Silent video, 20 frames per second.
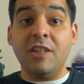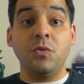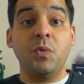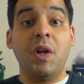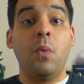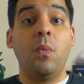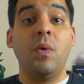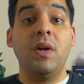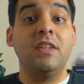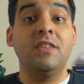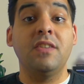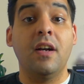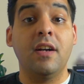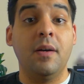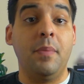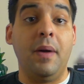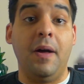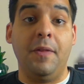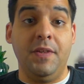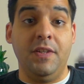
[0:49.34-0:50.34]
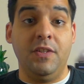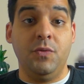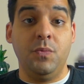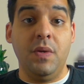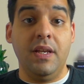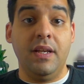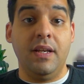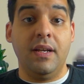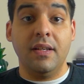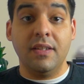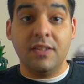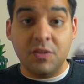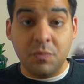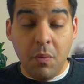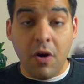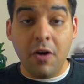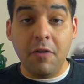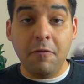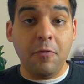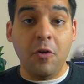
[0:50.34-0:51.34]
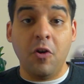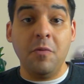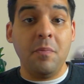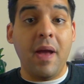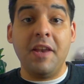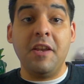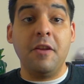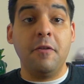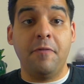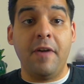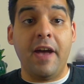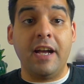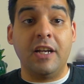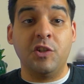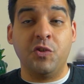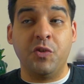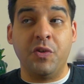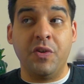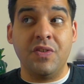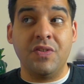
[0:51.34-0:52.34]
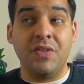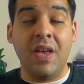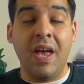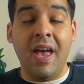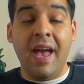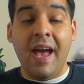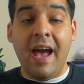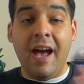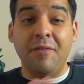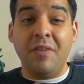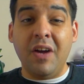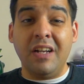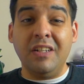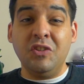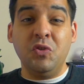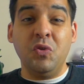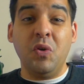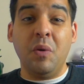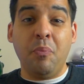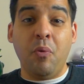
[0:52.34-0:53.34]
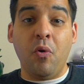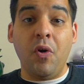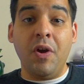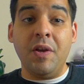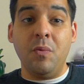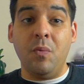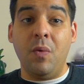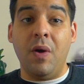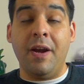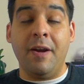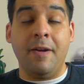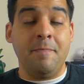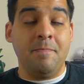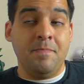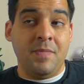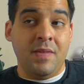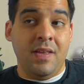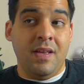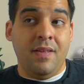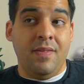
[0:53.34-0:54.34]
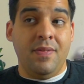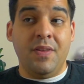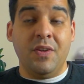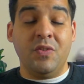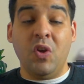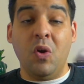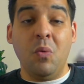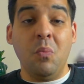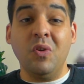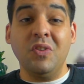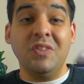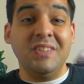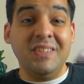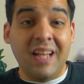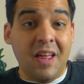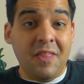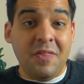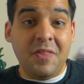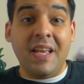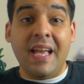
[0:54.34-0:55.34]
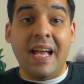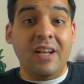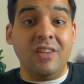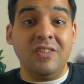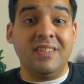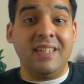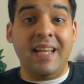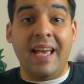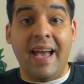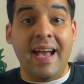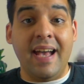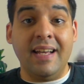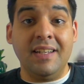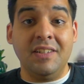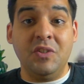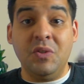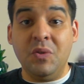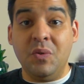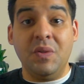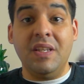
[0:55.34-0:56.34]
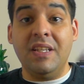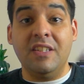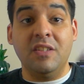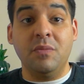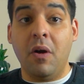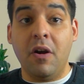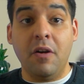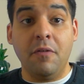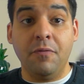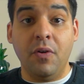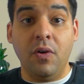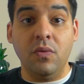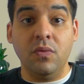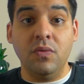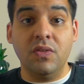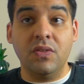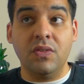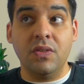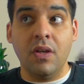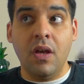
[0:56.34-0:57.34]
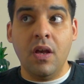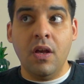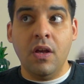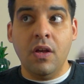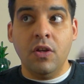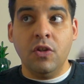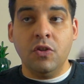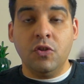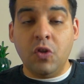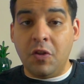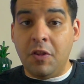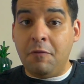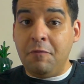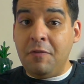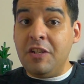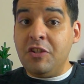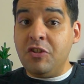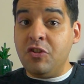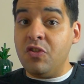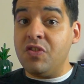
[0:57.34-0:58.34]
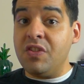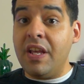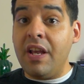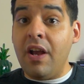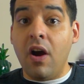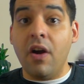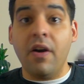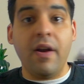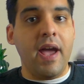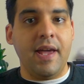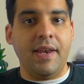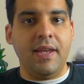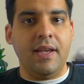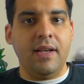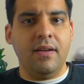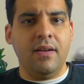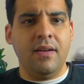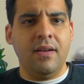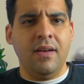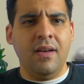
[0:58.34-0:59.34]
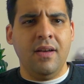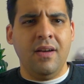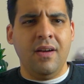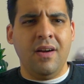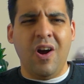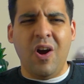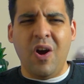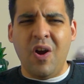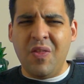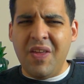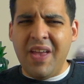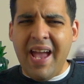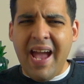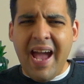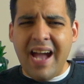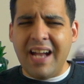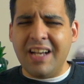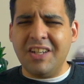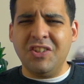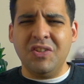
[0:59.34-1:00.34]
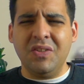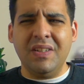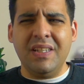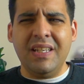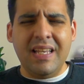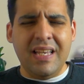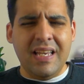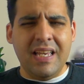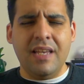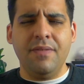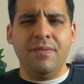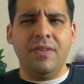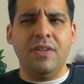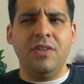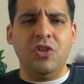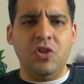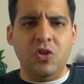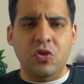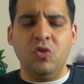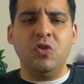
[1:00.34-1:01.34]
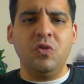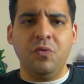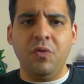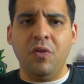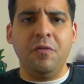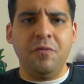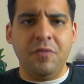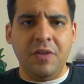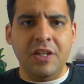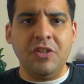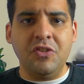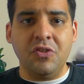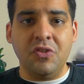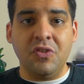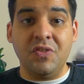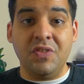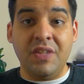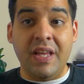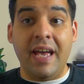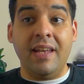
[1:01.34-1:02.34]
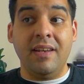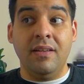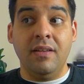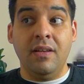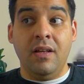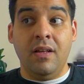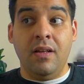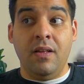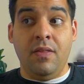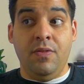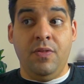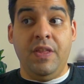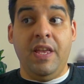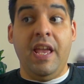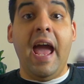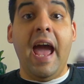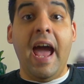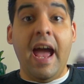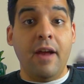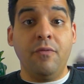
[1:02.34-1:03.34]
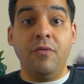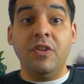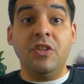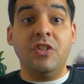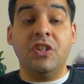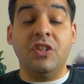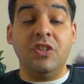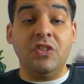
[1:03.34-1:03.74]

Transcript: that's what I want to talk about this week. Smartphone manufacturers have gotten to a point where there's almost nothing else to add to these smartphones. So the features they are adding, are they actually even useful features that the average